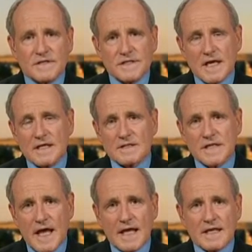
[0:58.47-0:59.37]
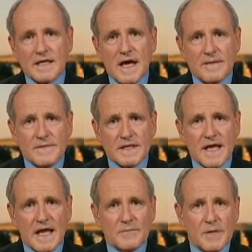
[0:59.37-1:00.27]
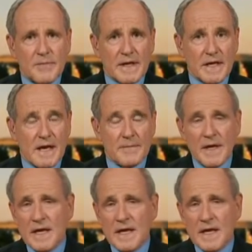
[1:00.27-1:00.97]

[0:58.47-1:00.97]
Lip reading: the signals ahead of time that can be picked up.